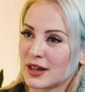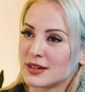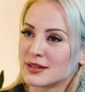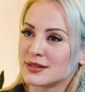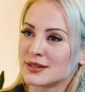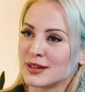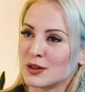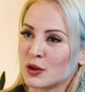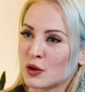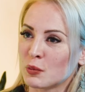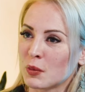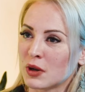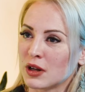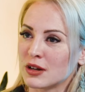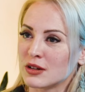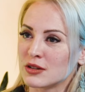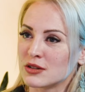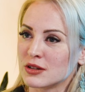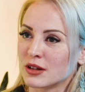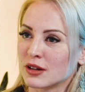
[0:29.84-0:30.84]
senior
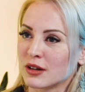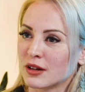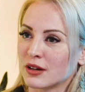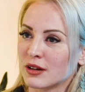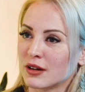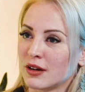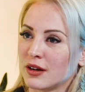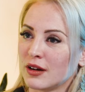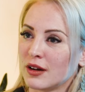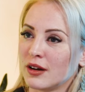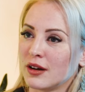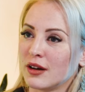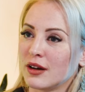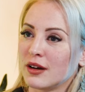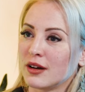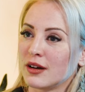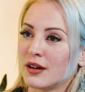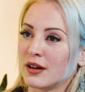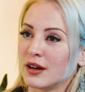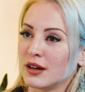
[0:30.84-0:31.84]
manager
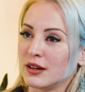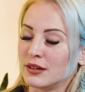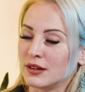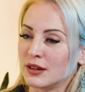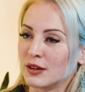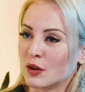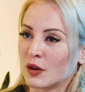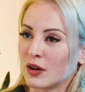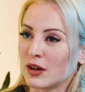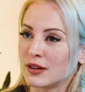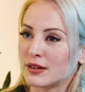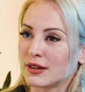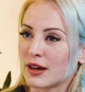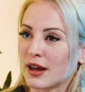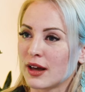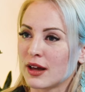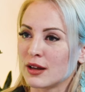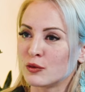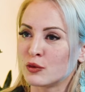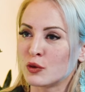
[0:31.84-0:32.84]
in Deloitte
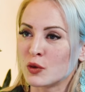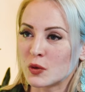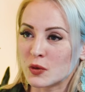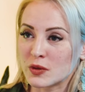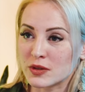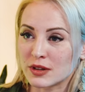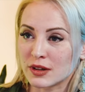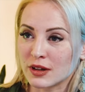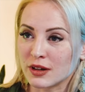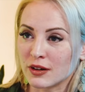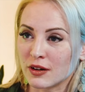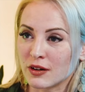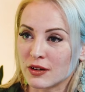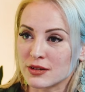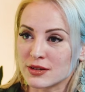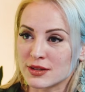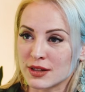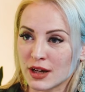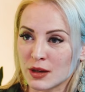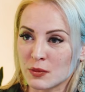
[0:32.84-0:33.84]
and focusing
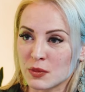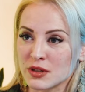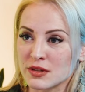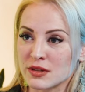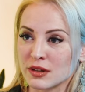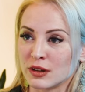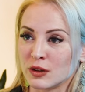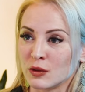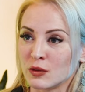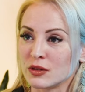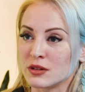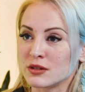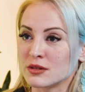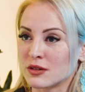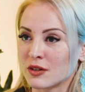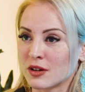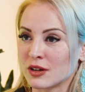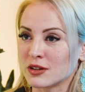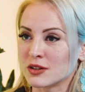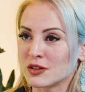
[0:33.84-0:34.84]
on cybersecurity
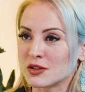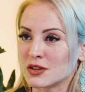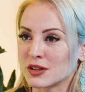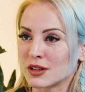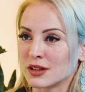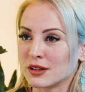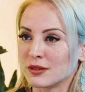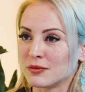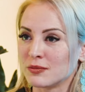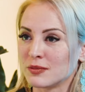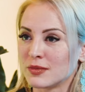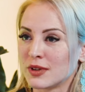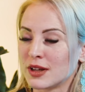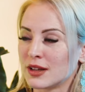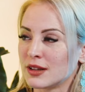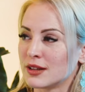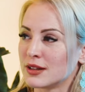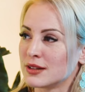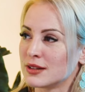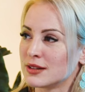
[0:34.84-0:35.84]
strategy.
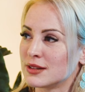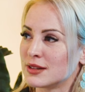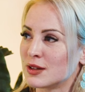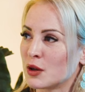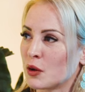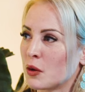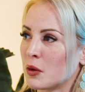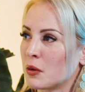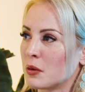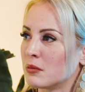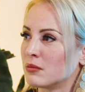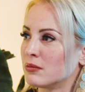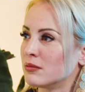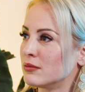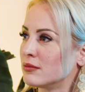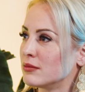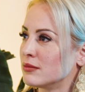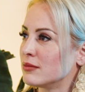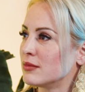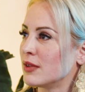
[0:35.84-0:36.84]
So
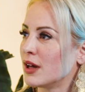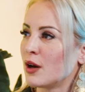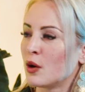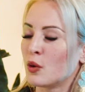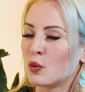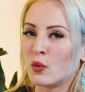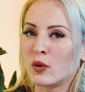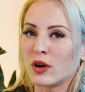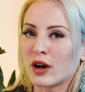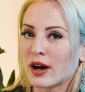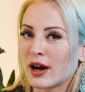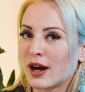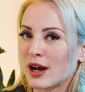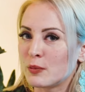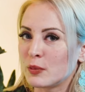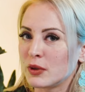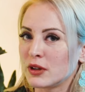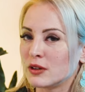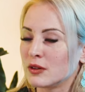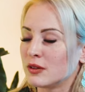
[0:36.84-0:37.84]
we are
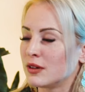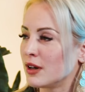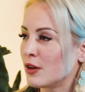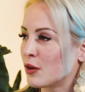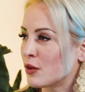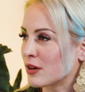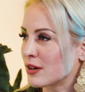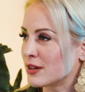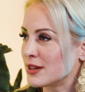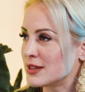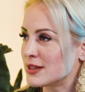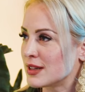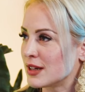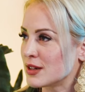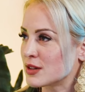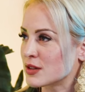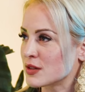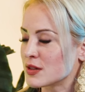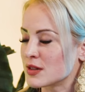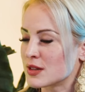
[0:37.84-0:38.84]
helping today
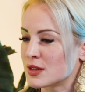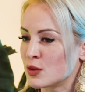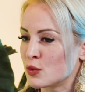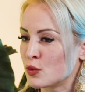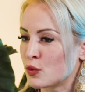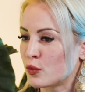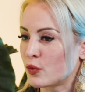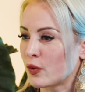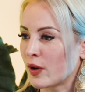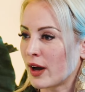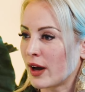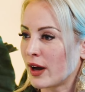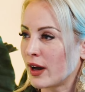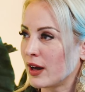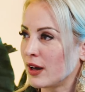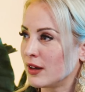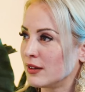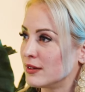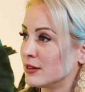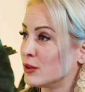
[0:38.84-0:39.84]
organizations to
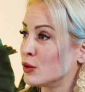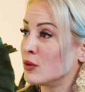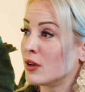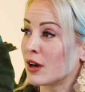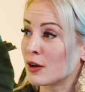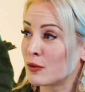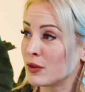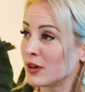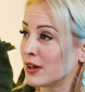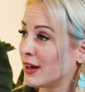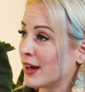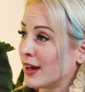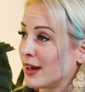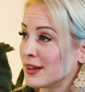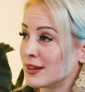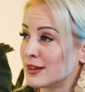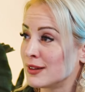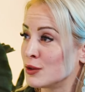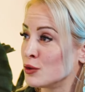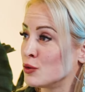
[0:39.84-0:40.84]

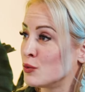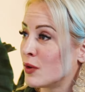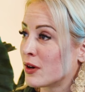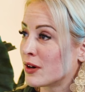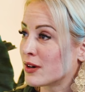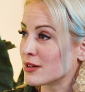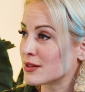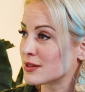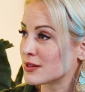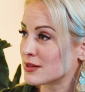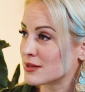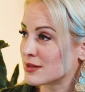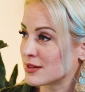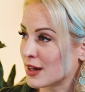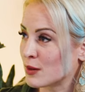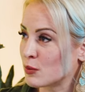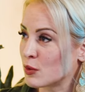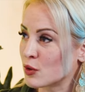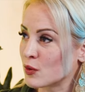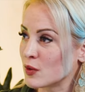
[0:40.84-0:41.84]
navigate towards
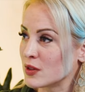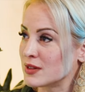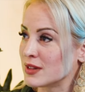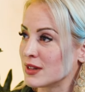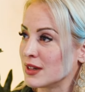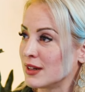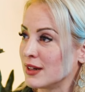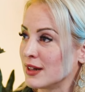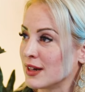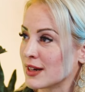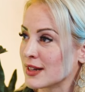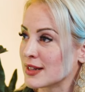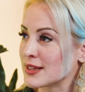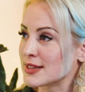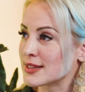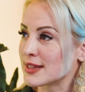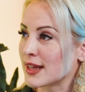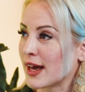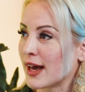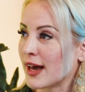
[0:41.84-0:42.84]
cyber
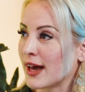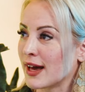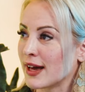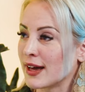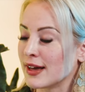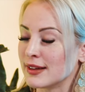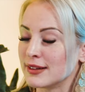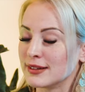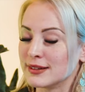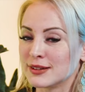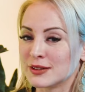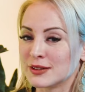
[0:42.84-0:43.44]
resilience and